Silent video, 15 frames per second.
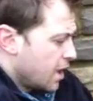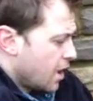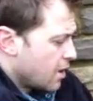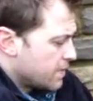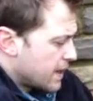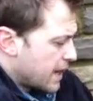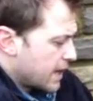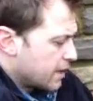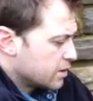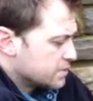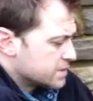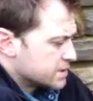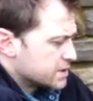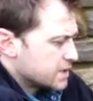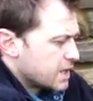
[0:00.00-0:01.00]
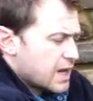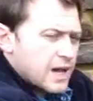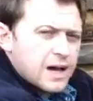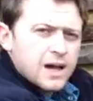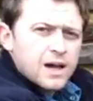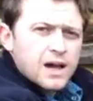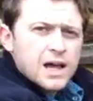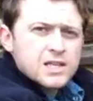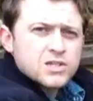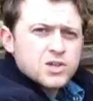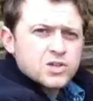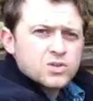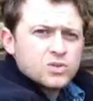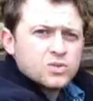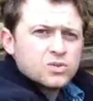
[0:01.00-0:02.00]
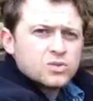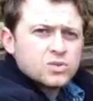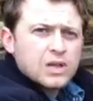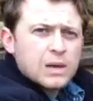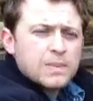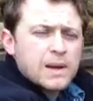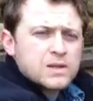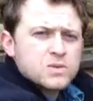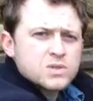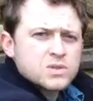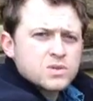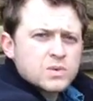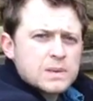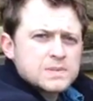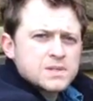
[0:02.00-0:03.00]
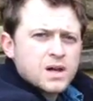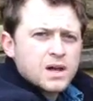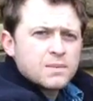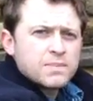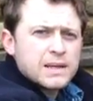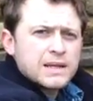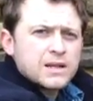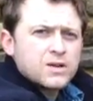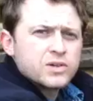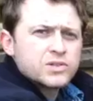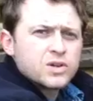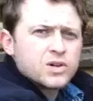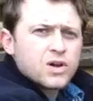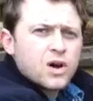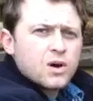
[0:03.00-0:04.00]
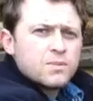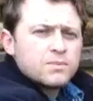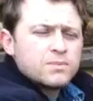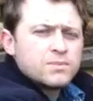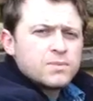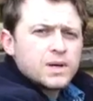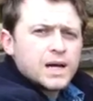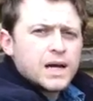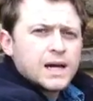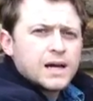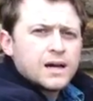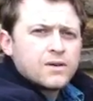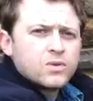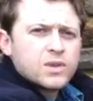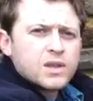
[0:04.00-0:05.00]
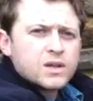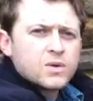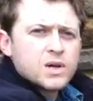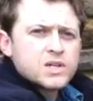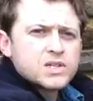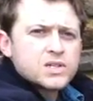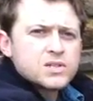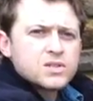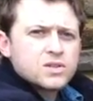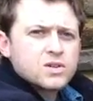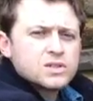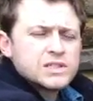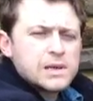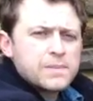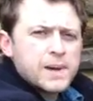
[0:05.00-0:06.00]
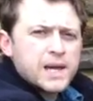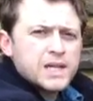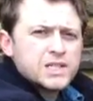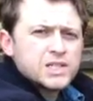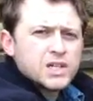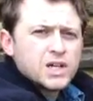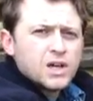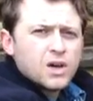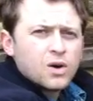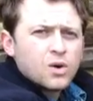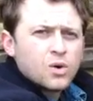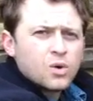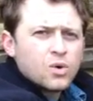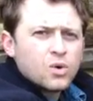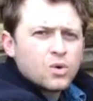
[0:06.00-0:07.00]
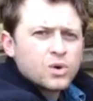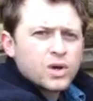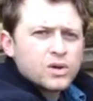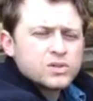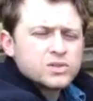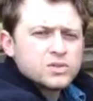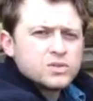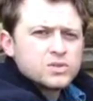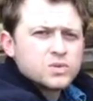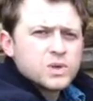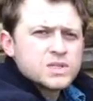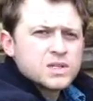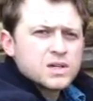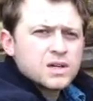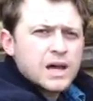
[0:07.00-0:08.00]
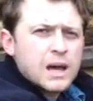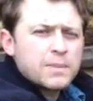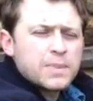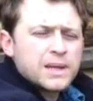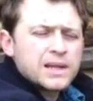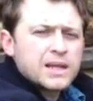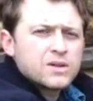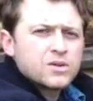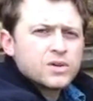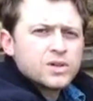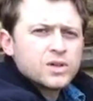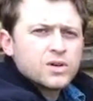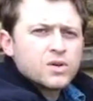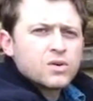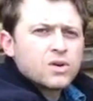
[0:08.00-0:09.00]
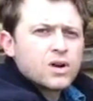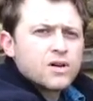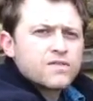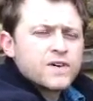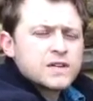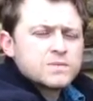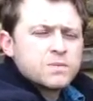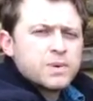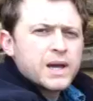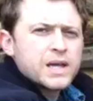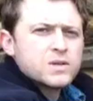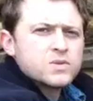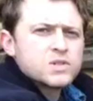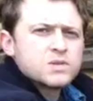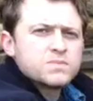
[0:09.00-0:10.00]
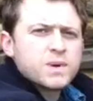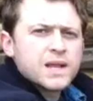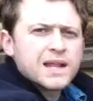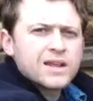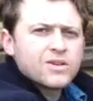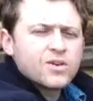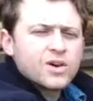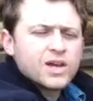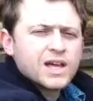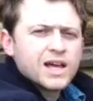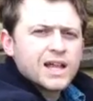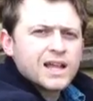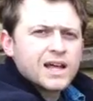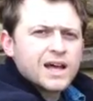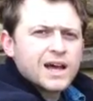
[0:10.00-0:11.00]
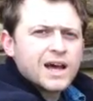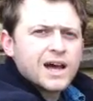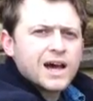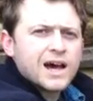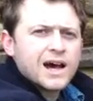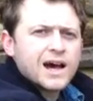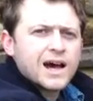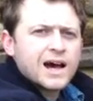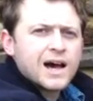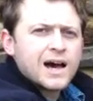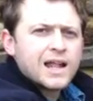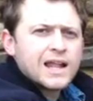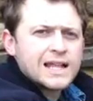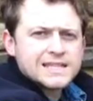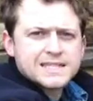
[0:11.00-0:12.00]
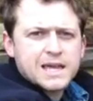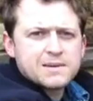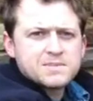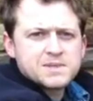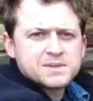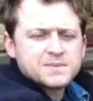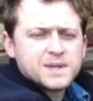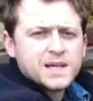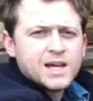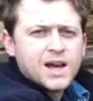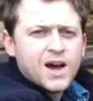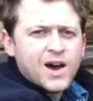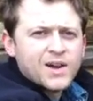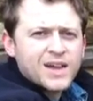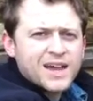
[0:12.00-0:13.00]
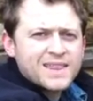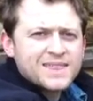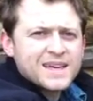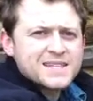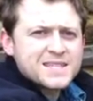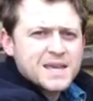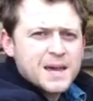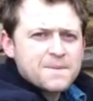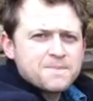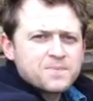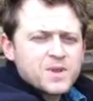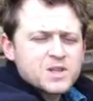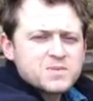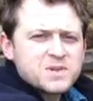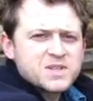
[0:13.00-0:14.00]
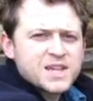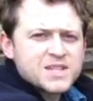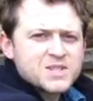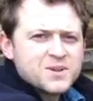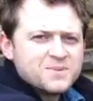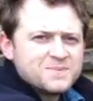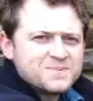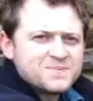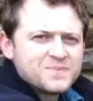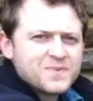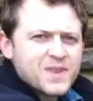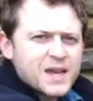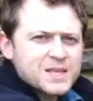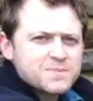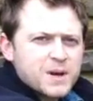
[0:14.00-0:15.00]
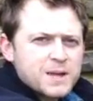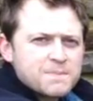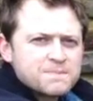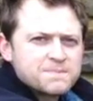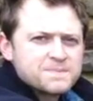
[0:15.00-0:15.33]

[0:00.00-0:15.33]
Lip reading: hope that helps. As usual, get back to us on the website benlanoy.com with any questions on the contact page, or go to Twitter @benlanoy, or on our Facebook page, which is Ben Lanoy Landscapes. Okay, thanks again. I'll speak to you again soon. Thanks, bye.